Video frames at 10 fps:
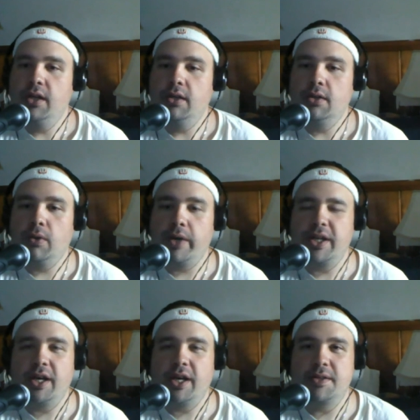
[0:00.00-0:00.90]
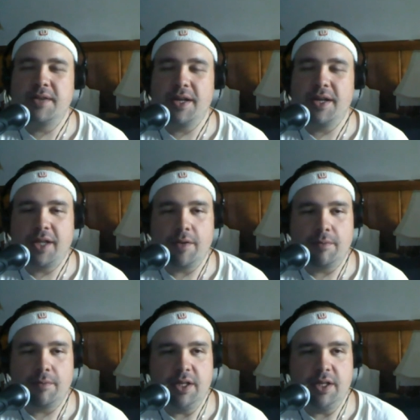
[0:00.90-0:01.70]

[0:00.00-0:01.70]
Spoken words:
Lloyd decides to give him